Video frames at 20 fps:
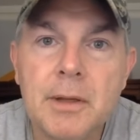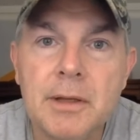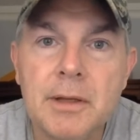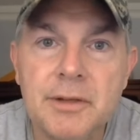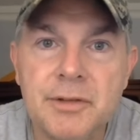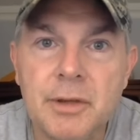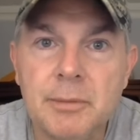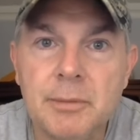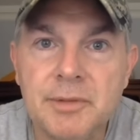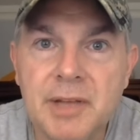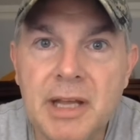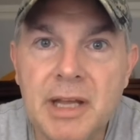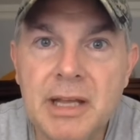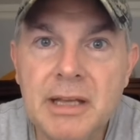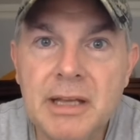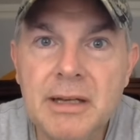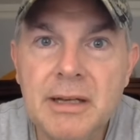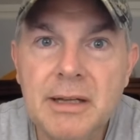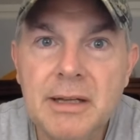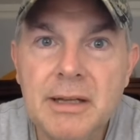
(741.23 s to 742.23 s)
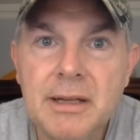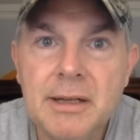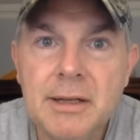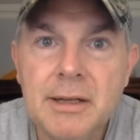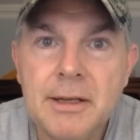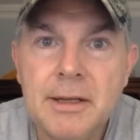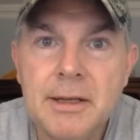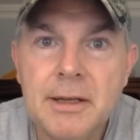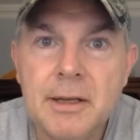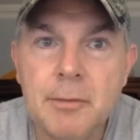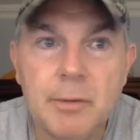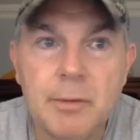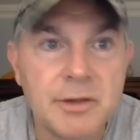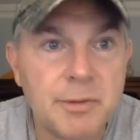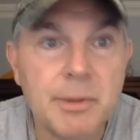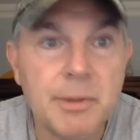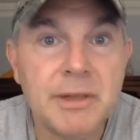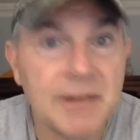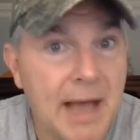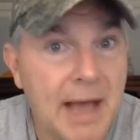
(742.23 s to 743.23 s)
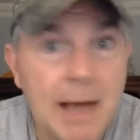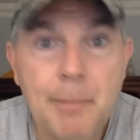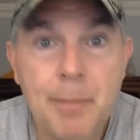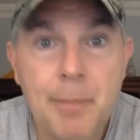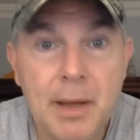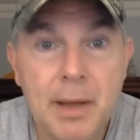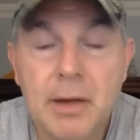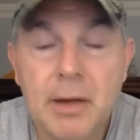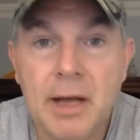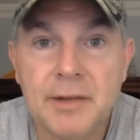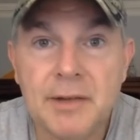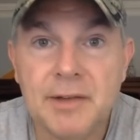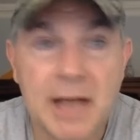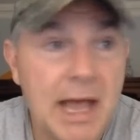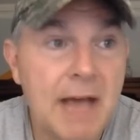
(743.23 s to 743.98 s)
You see what I'm saying? which means I pay less.